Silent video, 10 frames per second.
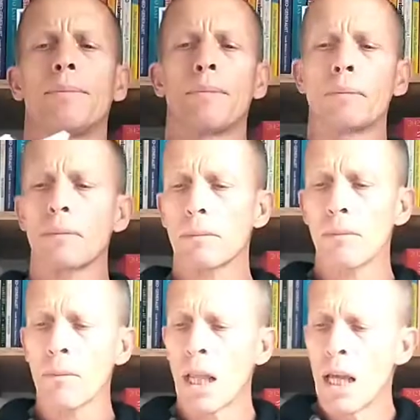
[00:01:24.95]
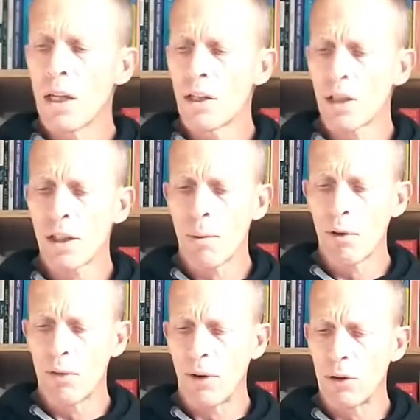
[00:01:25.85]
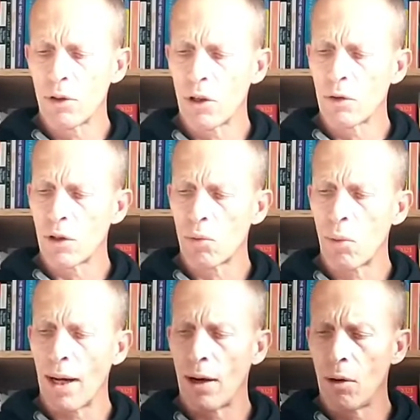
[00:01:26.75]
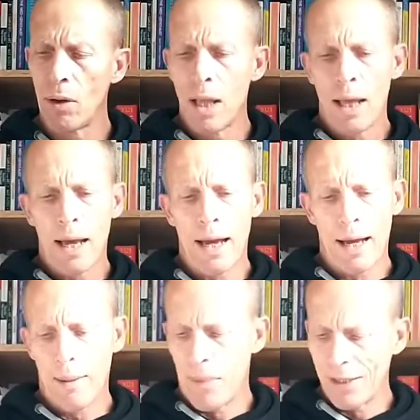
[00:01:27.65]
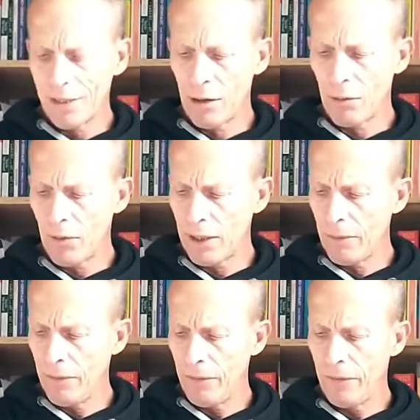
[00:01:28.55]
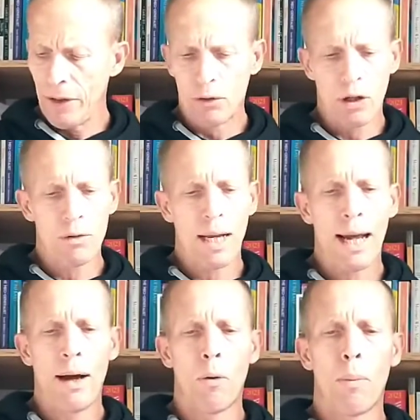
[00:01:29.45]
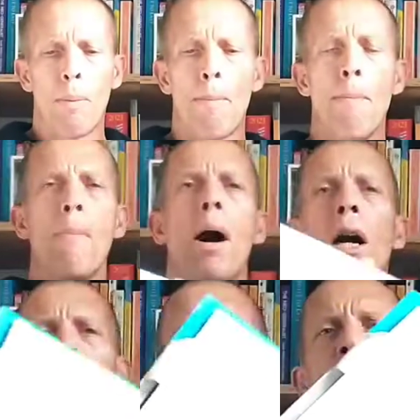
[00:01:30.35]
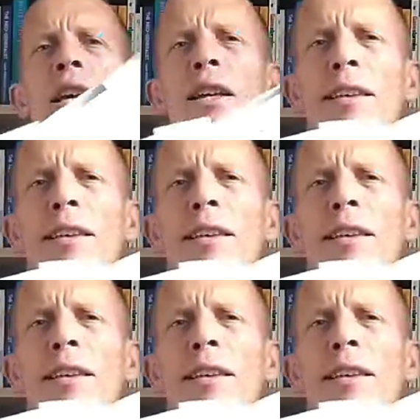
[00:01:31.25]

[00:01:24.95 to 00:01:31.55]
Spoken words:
It does come with photos as well. I don't think the photos help much.